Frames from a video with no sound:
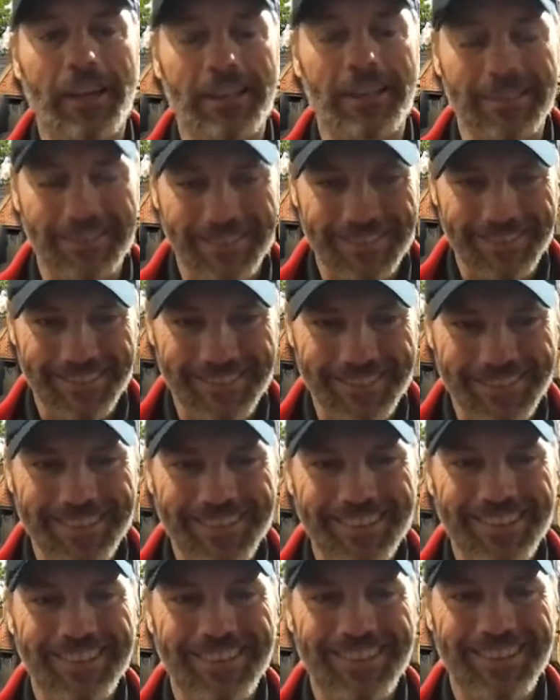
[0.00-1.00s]
not the
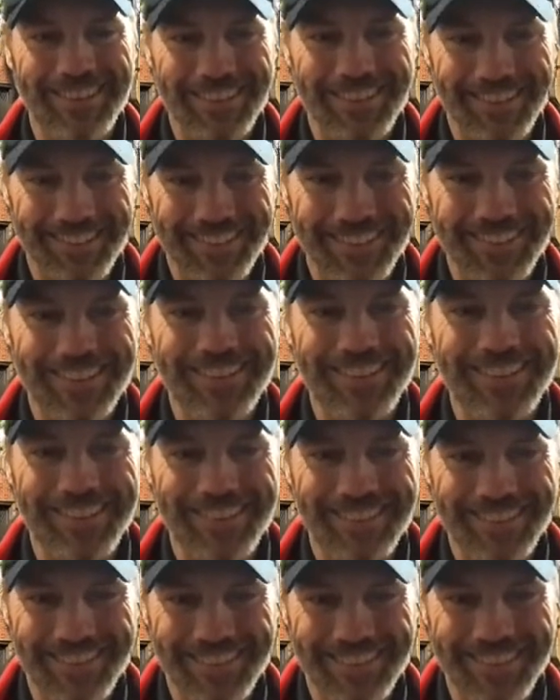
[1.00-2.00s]
Dole Whip like so many
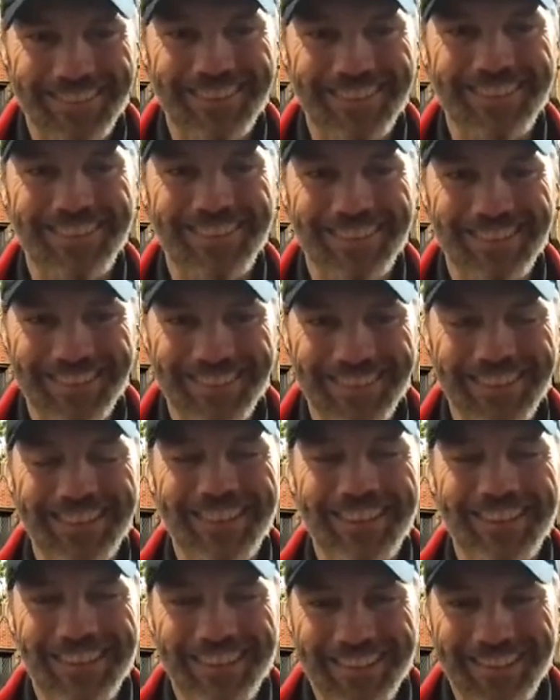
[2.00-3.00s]
people
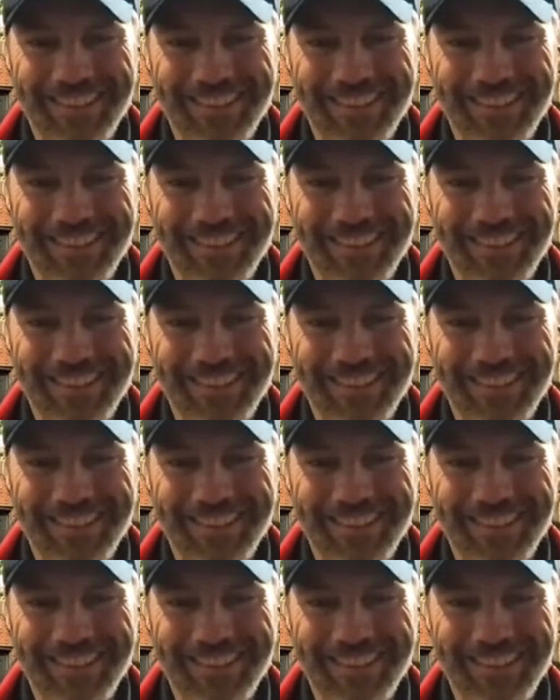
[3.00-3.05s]
choose.